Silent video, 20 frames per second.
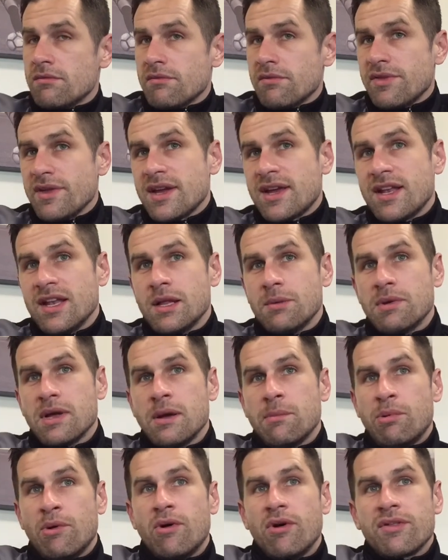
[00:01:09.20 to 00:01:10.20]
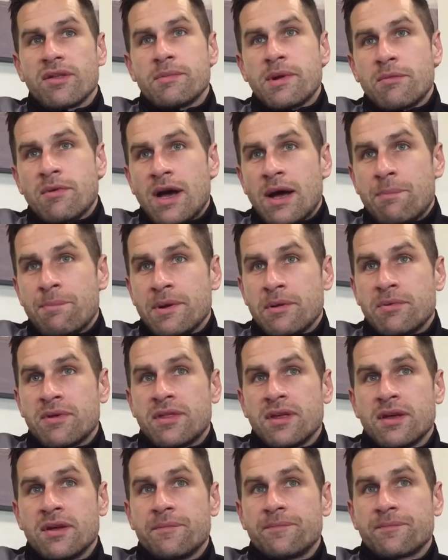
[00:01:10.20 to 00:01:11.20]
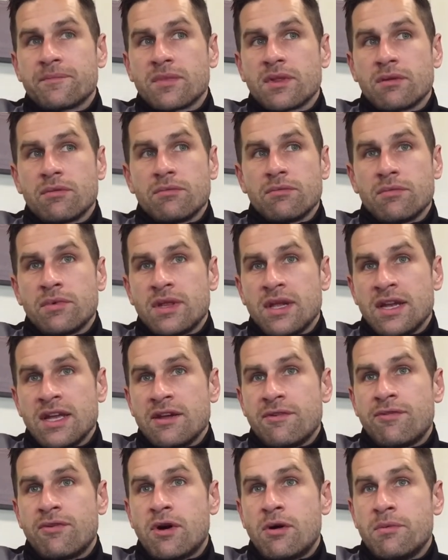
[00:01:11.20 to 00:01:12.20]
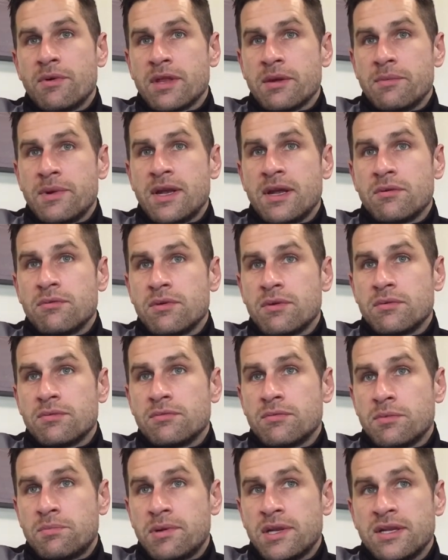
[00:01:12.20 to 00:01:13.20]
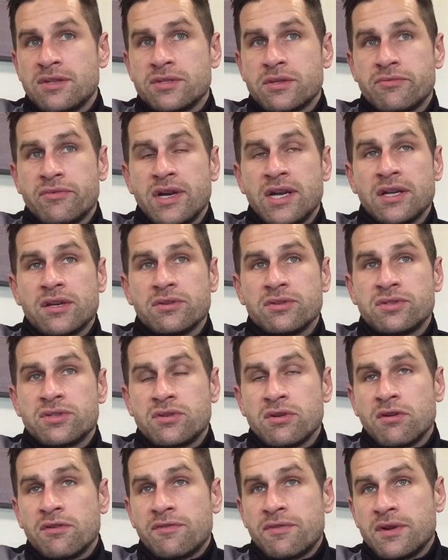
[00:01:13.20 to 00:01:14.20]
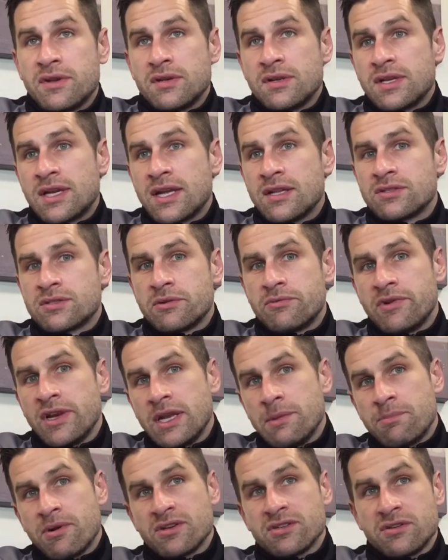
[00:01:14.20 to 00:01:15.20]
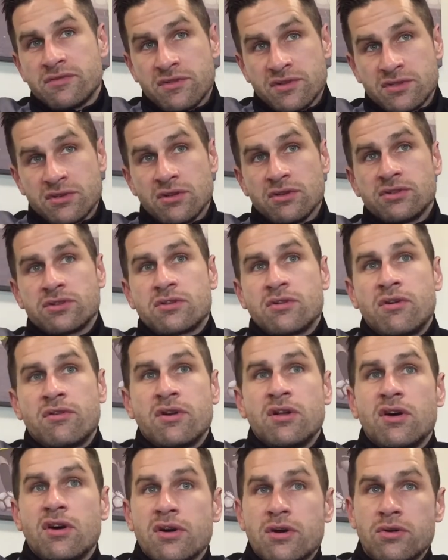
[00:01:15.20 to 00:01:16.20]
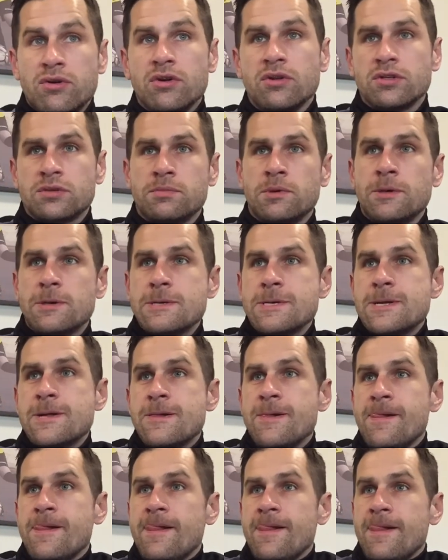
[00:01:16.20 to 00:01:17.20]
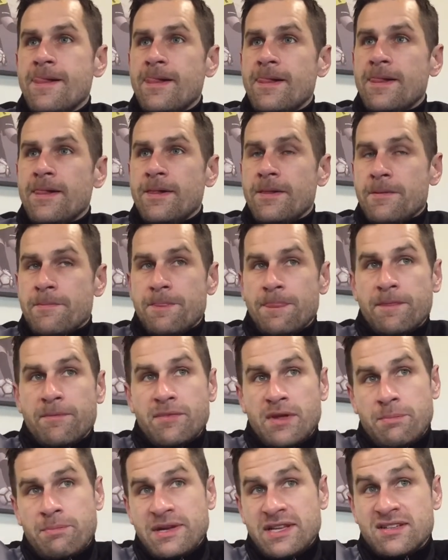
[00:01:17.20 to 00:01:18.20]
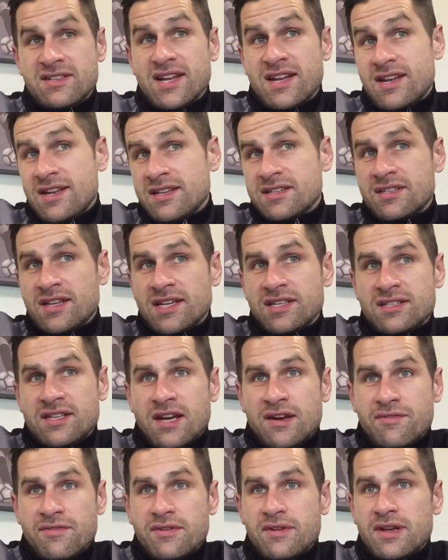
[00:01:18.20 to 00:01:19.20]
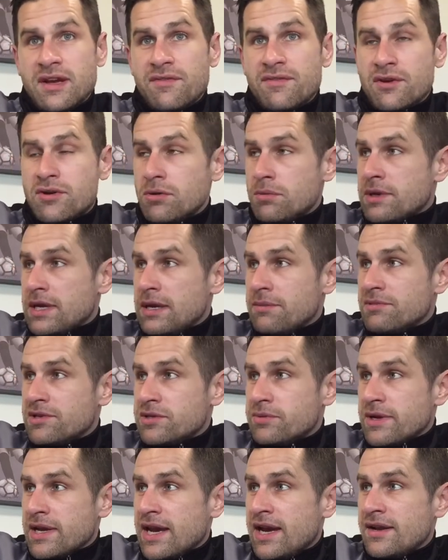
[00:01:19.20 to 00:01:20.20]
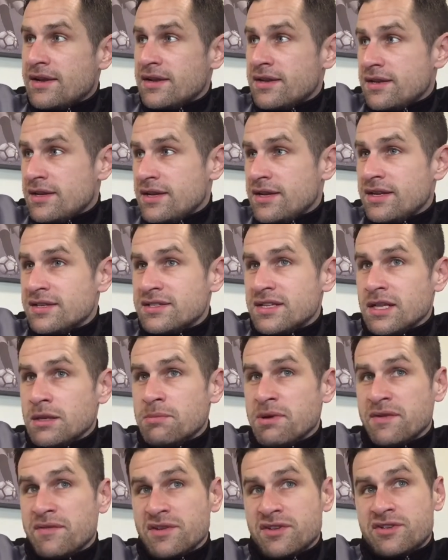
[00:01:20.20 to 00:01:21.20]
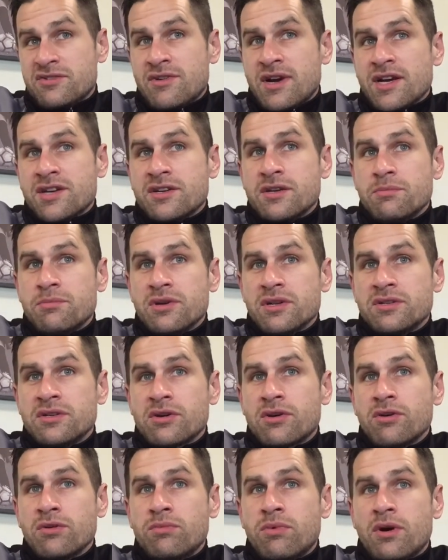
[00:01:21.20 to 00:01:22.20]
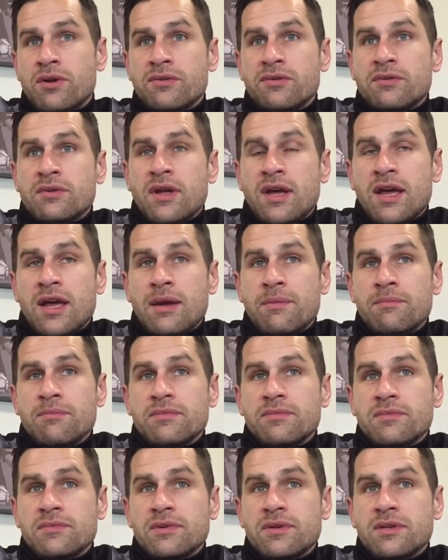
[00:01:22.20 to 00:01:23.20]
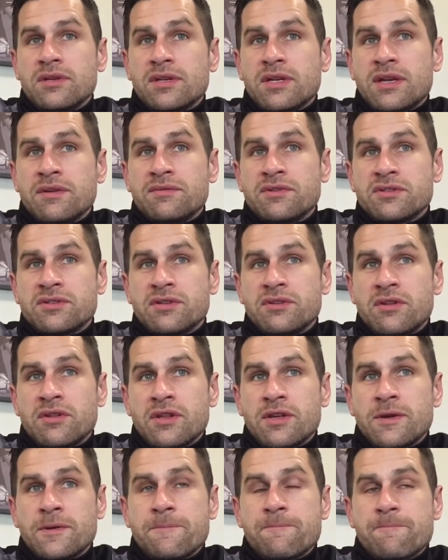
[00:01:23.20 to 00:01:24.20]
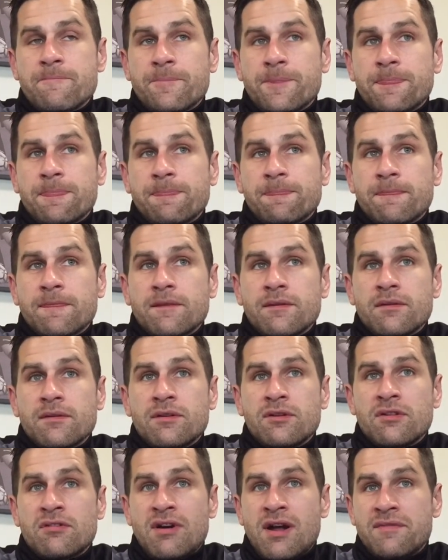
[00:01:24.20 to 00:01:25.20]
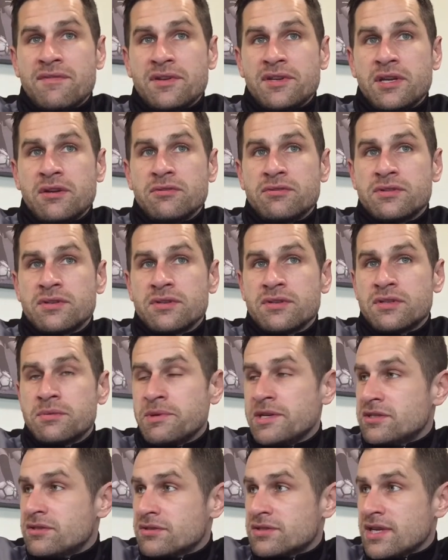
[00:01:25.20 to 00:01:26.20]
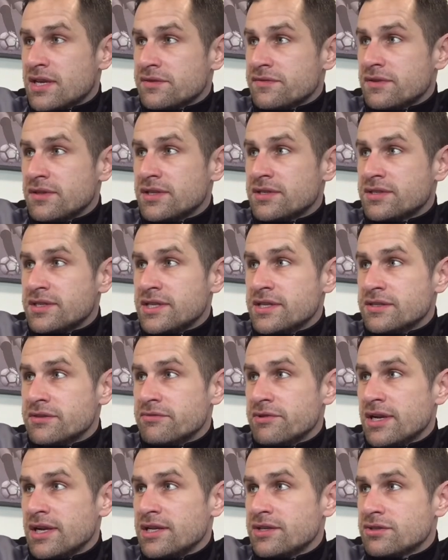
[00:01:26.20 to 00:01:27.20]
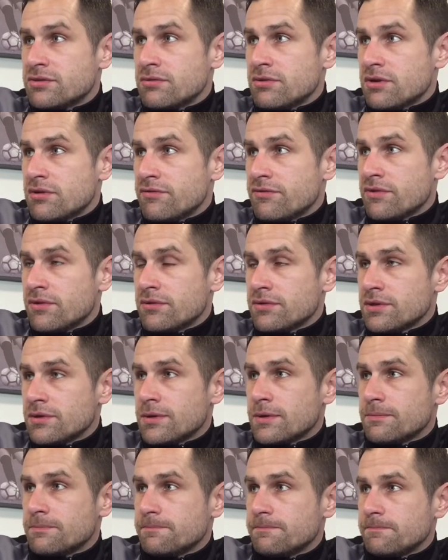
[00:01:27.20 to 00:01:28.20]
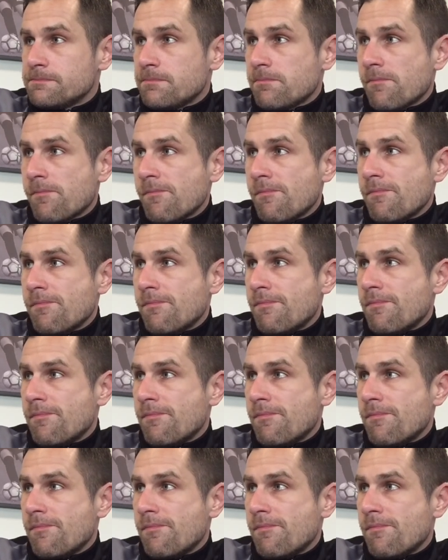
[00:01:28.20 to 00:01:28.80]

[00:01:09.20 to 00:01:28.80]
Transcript: I think a little bit of both. I mean, we're happy with the league form at the minute. We're playing some really good stuff and getting some really positive results, scoring a lot of goals, but that being said, it is nice to have the cup game this weekend. It is a little bit of a distraction, but it's a good one. It gives us another avenue to be successful this season, really, so looking forward to it.